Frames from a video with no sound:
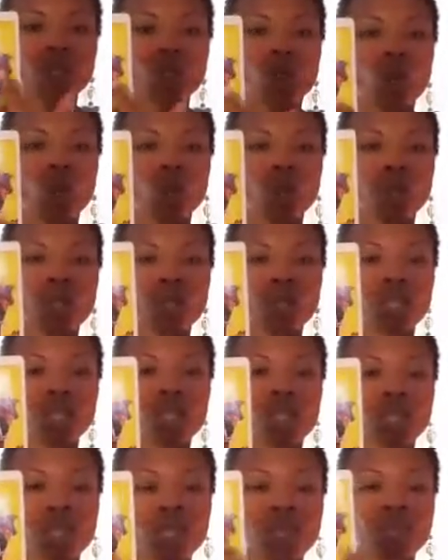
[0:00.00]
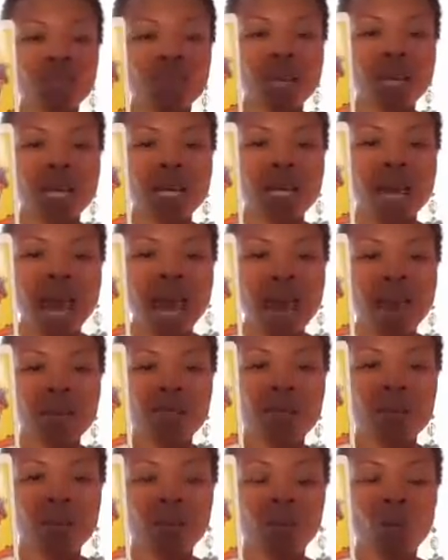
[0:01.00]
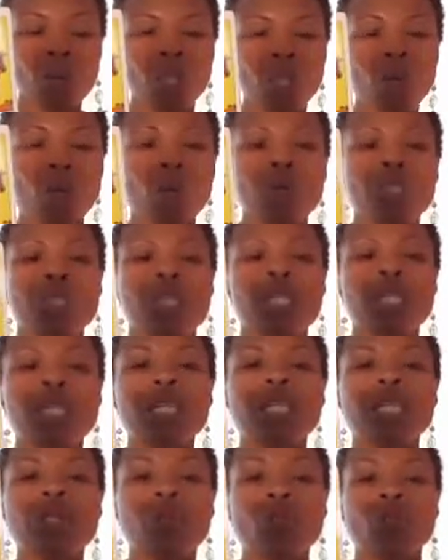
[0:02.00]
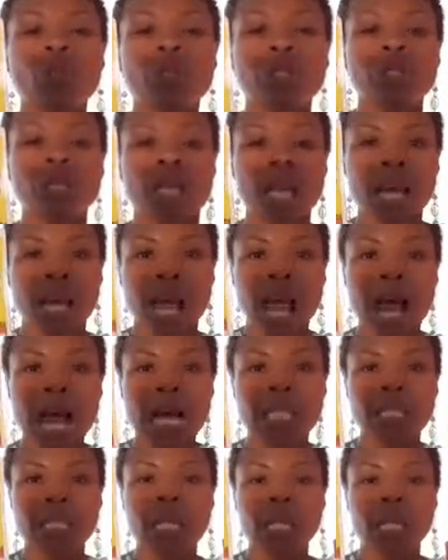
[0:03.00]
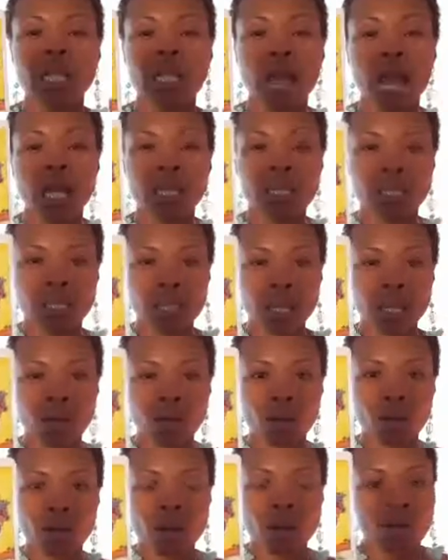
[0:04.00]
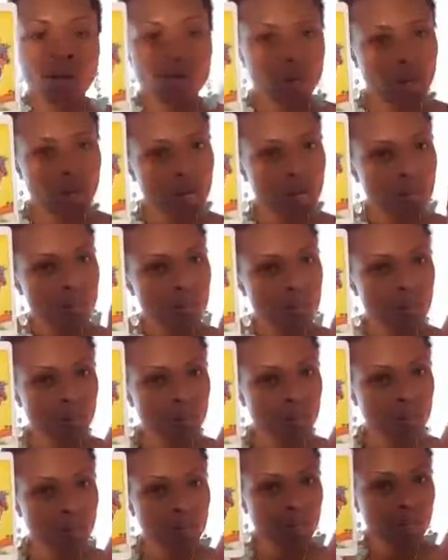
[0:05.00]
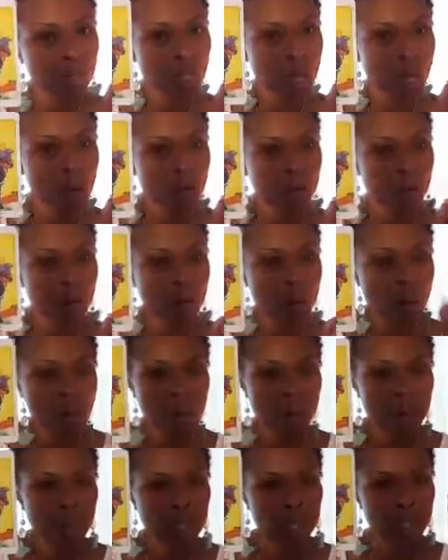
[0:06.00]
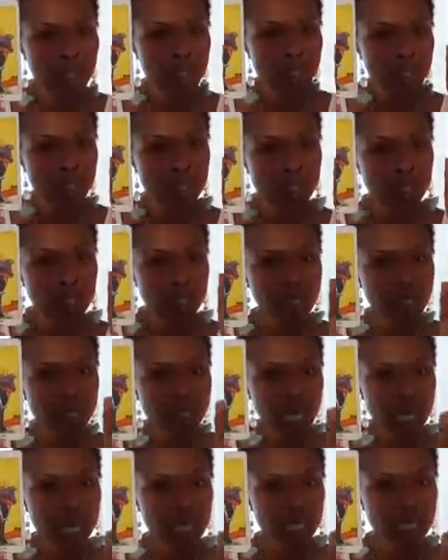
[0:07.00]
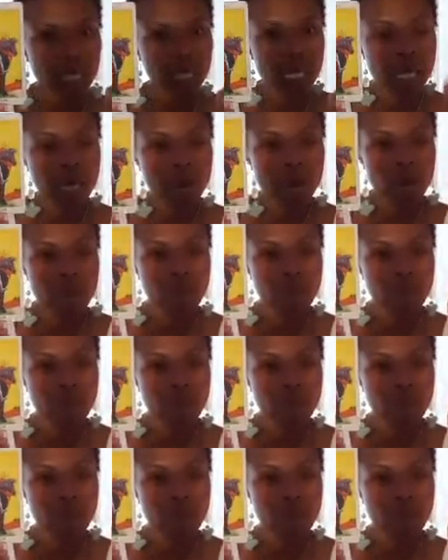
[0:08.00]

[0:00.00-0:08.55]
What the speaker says: this horse. It's a big, heavy, bulky horse. Think of this horse as a Clydesdale. They're going to move a little slower, but it is steady